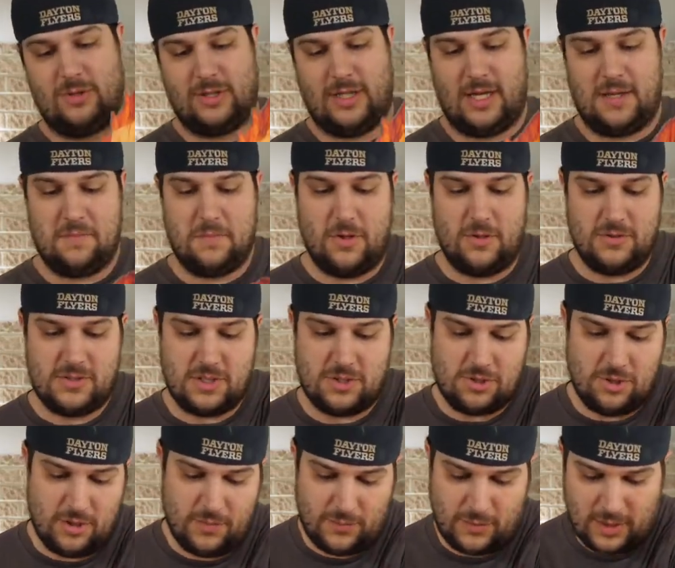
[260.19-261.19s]
game modes that
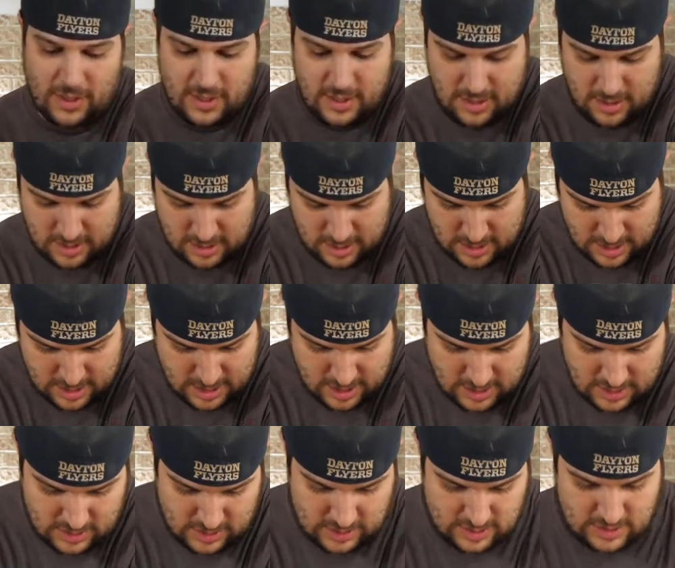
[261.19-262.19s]
you can play.
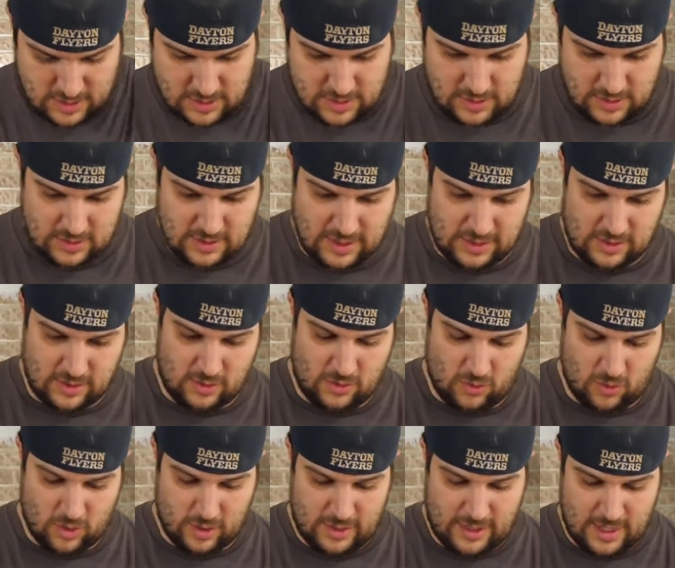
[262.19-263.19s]
So this just looks like the
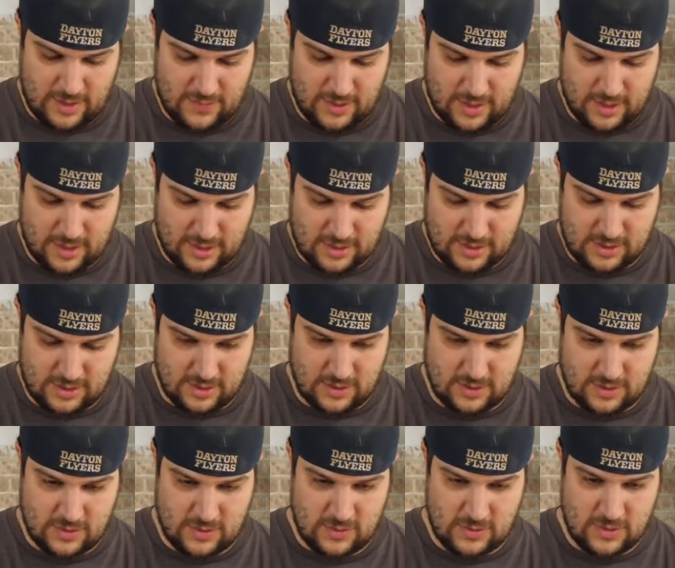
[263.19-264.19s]
core game here.
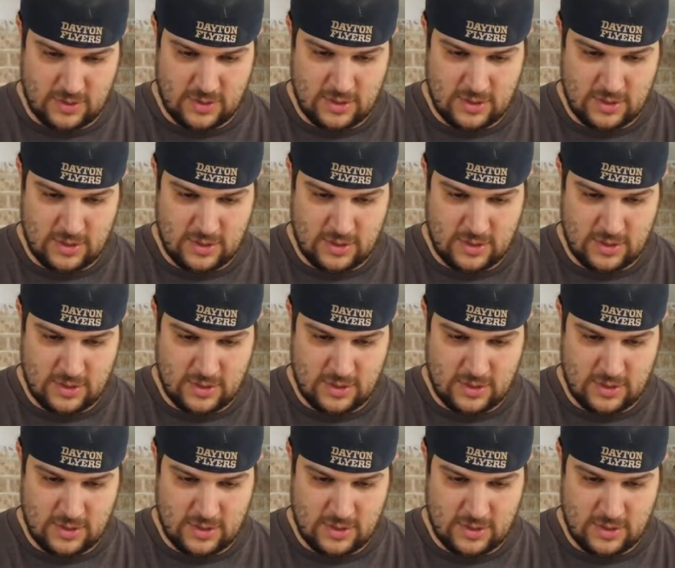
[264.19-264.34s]
So